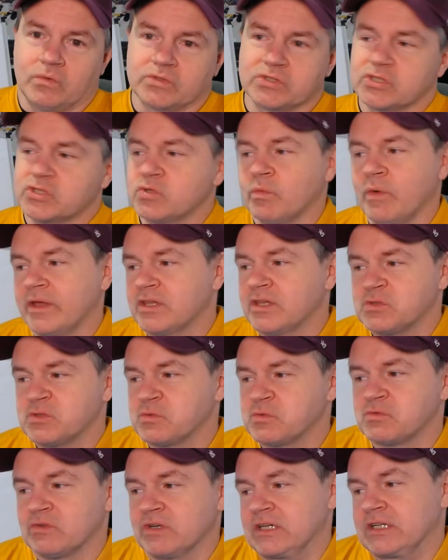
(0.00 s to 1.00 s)
Just the way this
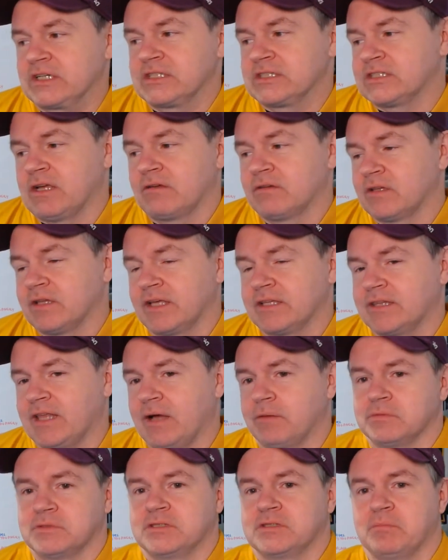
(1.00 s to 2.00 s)
was written, it sounded like
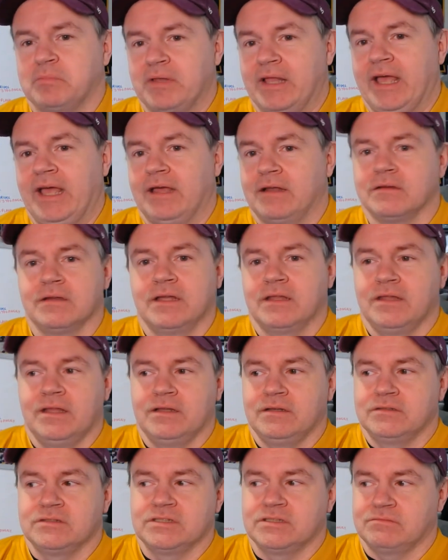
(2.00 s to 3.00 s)
that was the plan, and
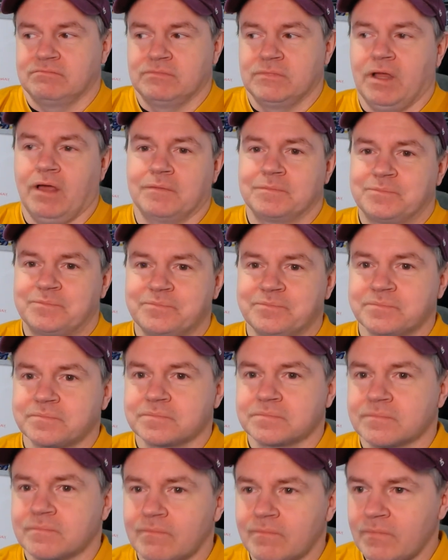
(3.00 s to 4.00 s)
then just no.
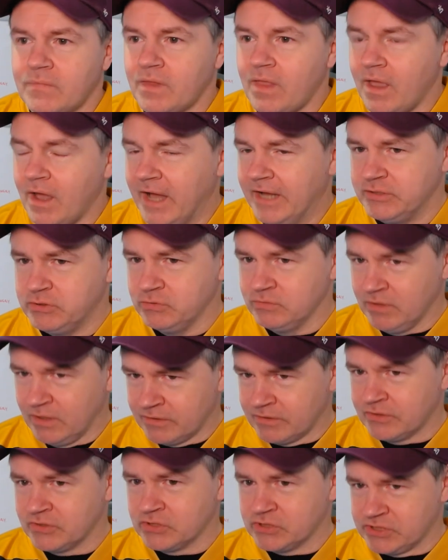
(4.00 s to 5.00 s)
I do
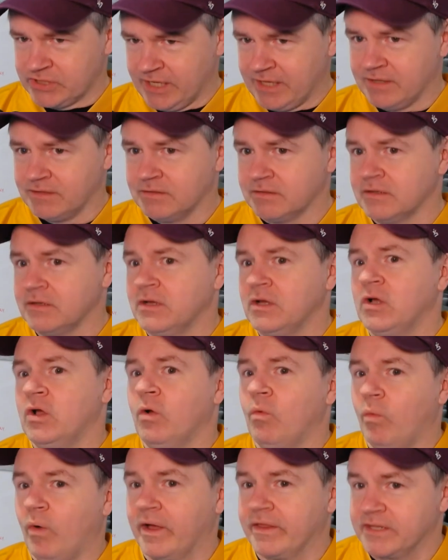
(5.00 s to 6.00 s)
not understand
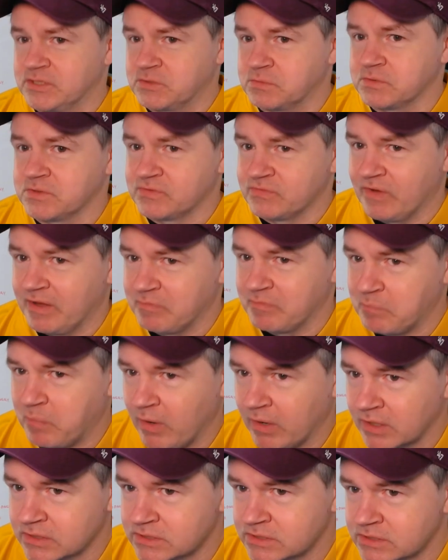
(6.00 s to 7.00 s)
why this was five
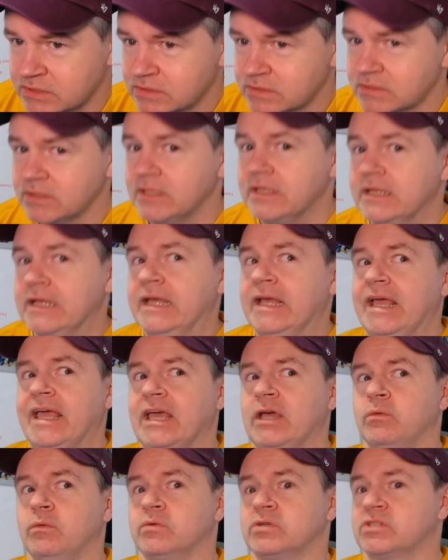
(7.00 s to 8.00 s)
parts.
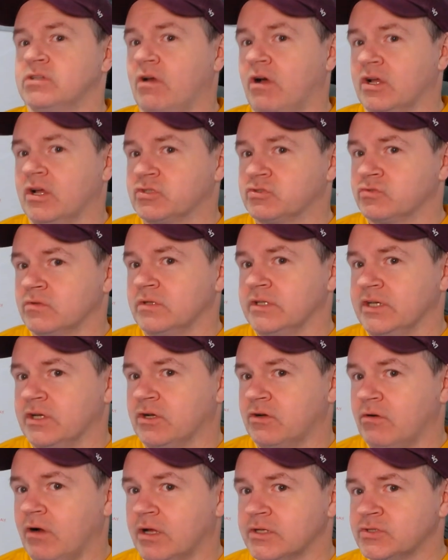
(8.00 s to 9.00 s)
It was not truly a
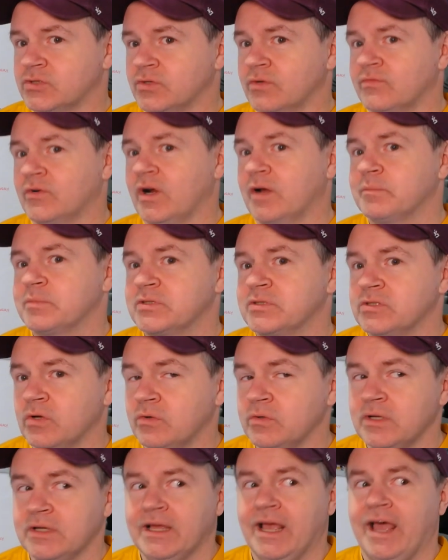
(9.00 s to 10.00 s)
crossover
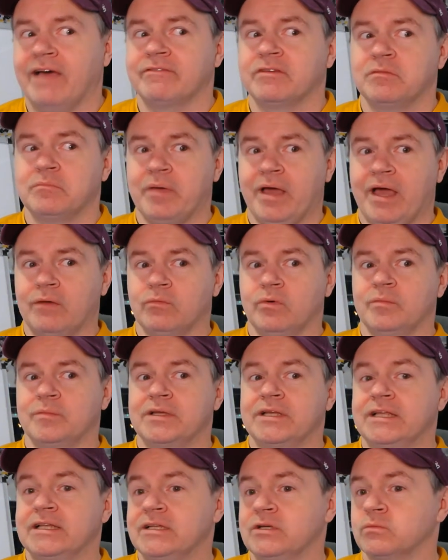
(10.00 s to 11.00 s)
episode. Having
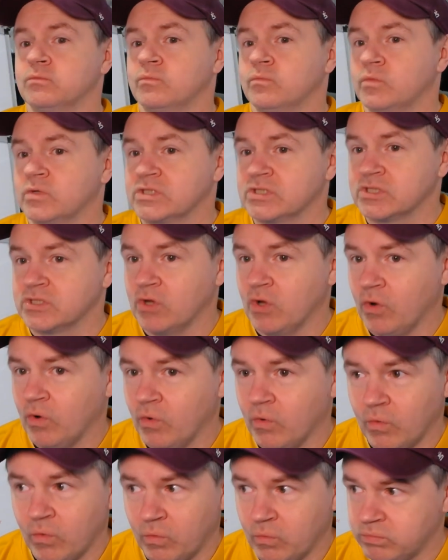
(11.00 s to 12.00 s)
Batwoman in it was
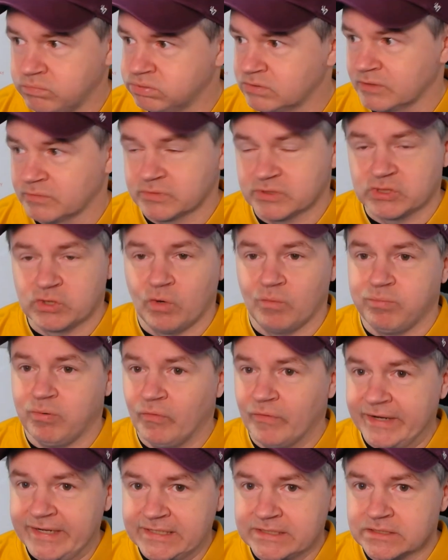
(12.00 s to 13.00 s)
no, there was no
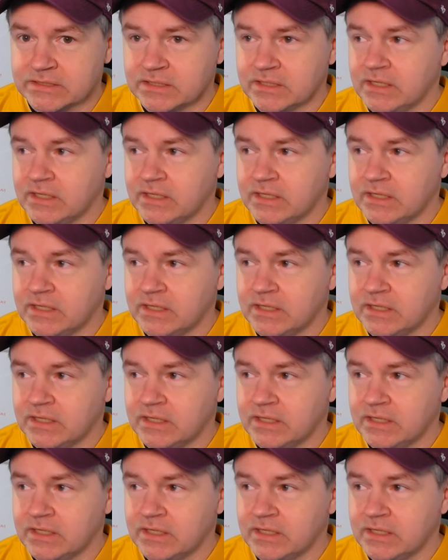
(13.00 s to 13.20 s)
point.